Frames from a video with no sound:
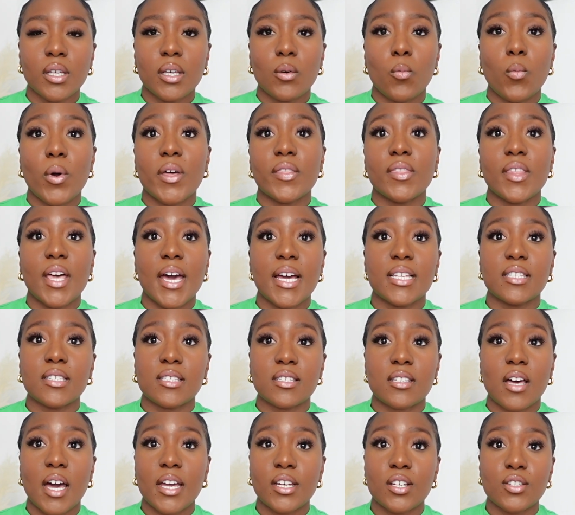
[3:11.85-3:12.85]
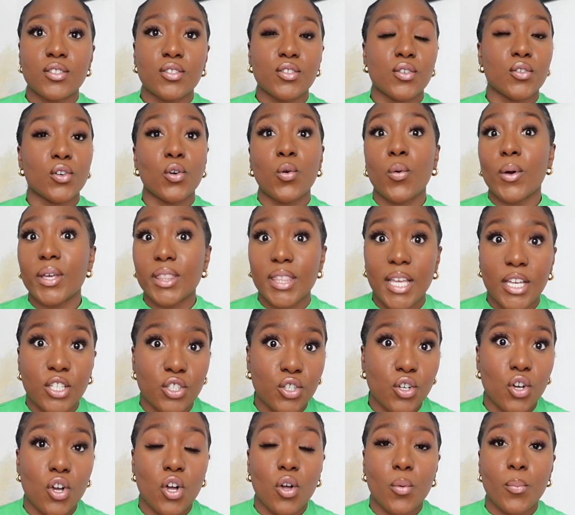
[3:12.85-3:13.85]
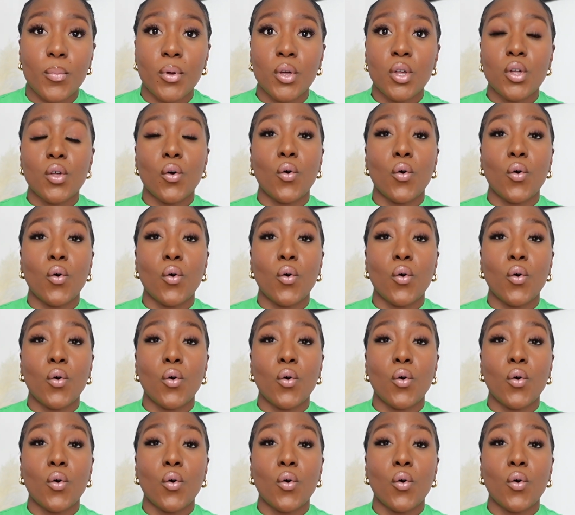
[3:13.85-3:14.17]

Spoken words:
when they're deciding to quit their job